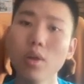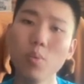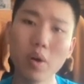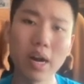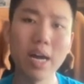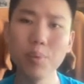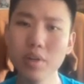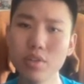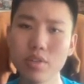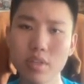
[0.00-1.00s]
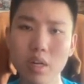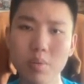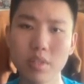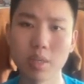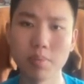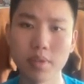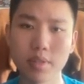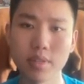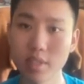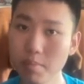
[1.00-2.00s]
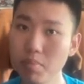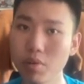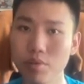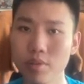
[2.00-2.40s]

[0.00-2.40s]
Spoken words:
Well, I wanted to start with something simple,